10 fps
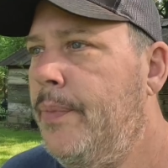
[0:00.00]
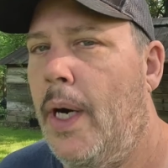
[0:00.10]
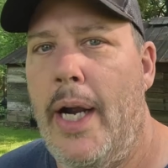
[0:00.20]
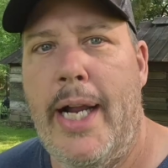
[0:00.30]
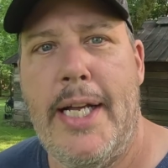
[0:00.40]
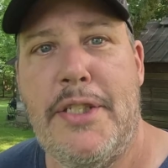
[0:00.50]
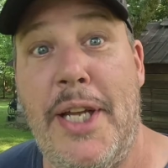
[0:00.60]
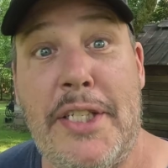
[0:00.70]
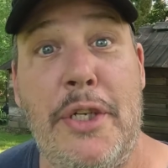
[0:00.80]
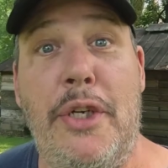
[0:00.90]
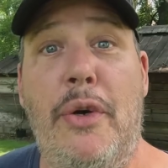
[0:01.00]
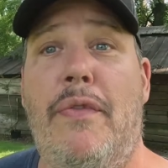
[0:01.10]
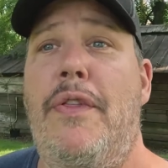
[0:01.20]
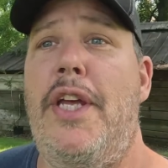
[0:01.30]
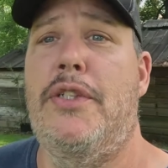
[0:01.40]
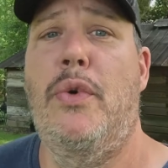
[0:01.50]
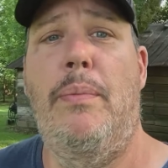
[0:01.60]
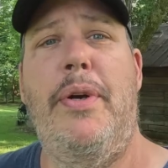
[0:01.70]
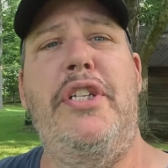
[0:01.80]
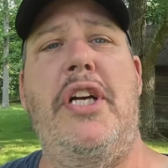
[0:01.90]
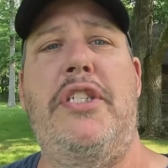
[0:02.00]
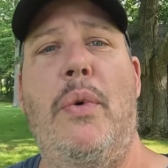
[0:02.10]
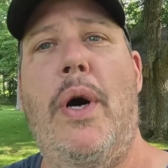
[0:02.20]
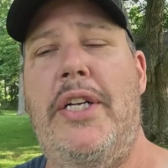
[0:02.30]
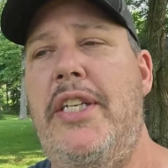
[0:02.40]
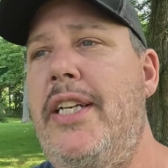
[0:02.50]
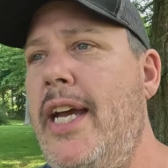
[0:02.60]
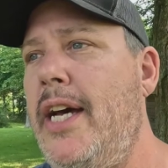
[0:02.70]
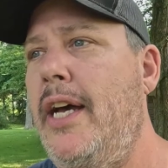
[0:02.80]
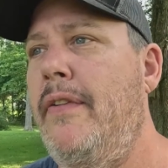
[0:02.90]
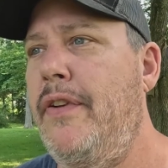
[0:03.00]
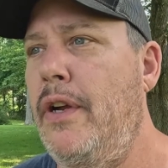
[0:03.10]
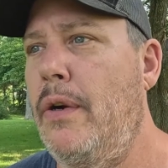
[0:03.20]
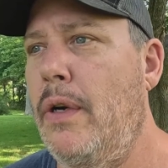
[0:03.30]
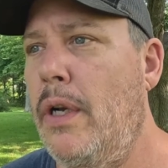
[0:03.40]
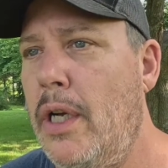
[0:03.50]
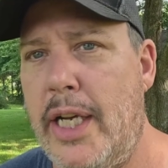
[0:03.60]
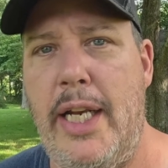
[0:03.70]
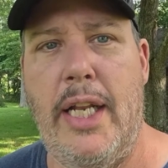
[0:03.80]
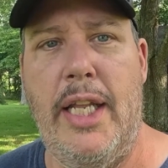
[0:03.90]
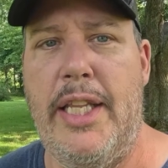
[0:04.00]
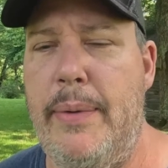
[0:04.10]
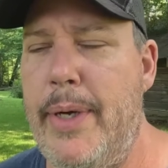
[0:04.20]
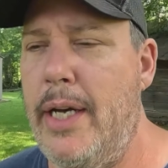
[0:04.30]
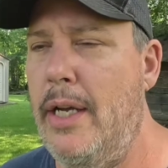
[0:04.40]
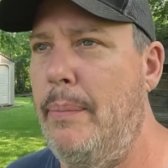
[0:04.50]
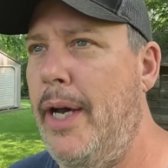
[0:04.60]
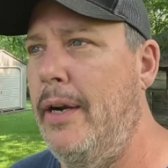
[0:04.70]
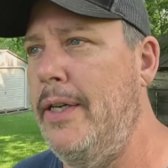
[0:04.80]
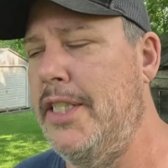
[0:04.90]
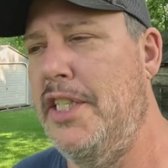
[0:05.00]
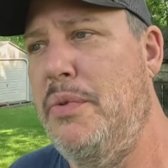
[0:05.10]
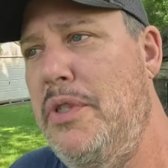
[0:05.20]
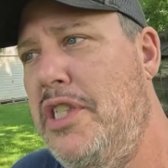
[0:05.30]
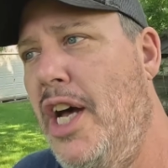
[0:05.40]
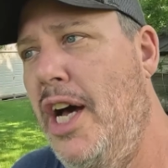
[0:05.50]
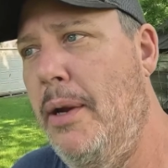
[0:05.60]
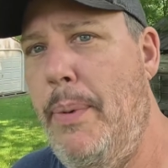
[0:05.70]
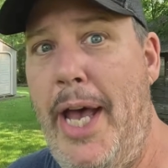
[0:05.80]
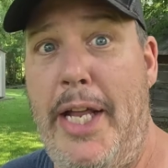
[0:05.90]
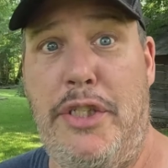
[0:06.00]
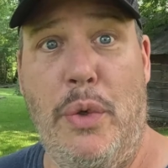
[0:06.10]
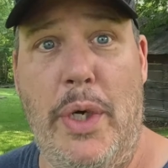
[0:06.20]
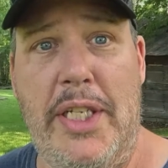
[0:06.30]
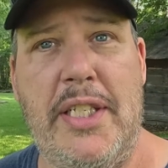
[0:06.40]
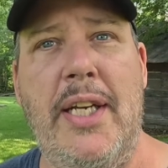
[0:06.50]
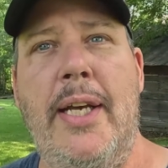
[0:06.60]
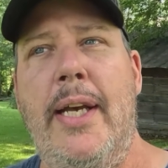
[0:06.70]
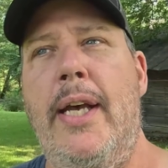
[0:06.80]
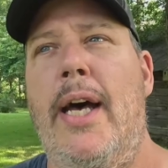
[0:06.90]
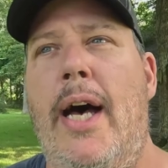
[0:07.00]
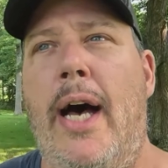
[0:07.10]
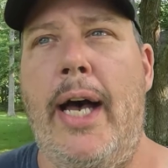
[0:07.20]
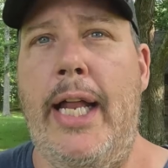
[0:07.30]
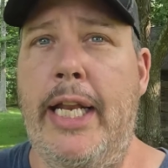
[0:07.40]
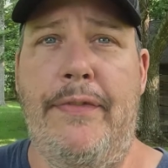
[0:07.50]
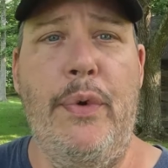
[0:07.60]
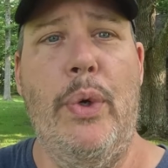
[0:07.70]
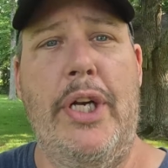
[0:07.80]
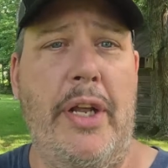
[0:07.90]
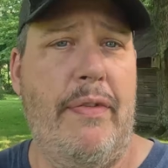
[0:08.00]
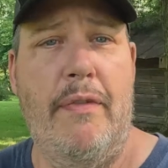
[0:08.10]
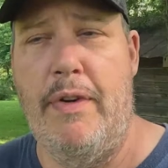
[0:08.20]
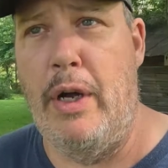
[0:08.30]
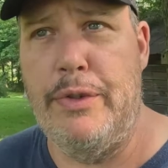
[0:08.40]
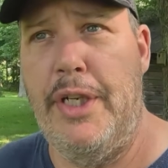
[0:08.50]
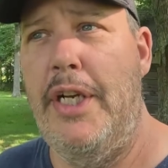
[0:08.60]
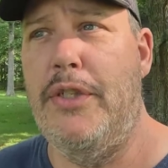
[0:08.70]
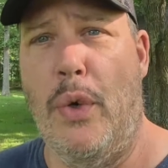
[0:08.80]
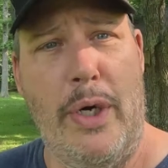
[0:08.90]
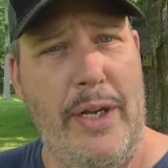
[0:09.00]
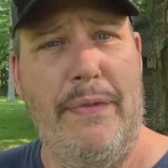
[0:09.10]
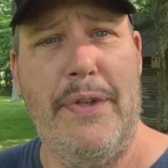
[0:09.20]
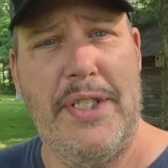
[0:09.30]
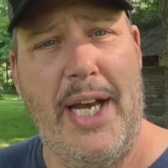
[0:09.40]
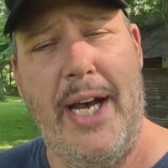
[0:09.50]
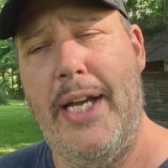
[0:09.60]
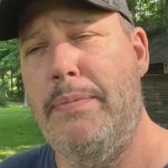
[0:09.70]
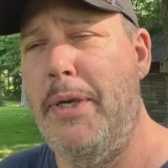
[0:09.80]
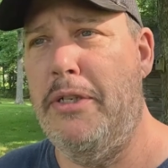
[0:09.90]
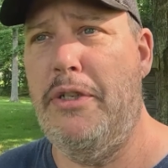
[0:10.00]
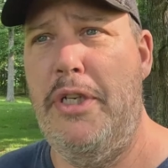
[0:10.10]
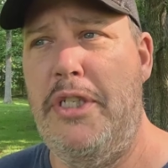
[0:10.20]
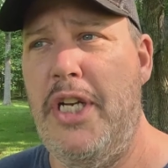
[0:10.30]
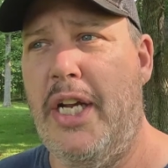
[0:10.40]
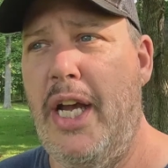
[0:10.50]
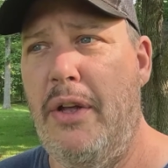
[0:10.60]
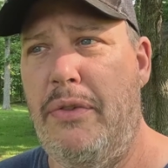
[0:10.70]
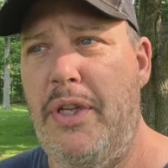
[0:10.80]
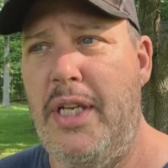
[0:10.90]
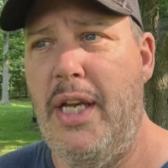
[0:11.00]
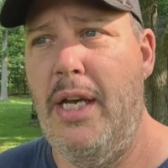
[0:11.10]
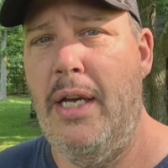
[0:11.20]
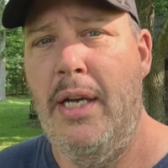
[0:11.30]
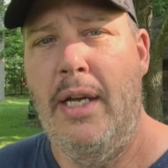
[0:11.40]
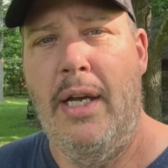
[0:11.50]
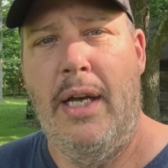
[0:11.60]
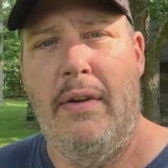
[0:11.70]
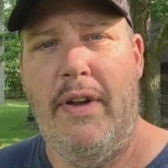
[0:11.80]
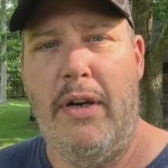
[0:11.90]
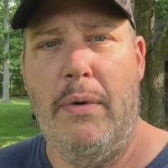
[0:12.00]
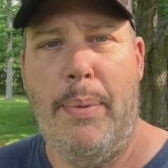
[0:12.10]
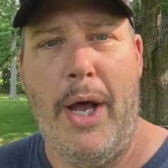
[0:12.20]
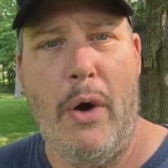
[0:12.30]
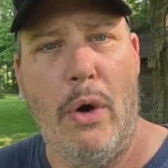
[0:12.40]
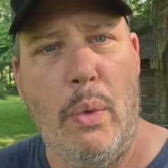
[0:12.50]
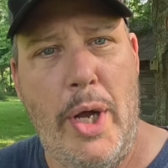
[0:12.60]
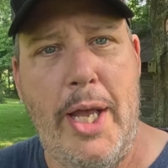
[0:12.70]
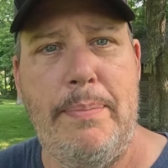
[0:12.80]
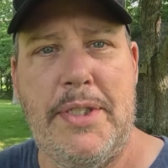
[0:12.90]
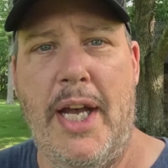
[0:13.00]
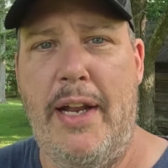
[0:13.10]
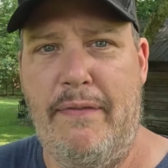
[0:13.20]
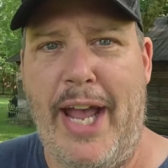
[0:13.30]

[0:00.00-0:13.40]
All right guys, so that's going to do it for this one. Appreciate you watching. Yeah, if you're looking at lithium ion batteries, this one's not a bad choice. And if you want a different voltage or a different size, make sure you check out the Vatrer Power website.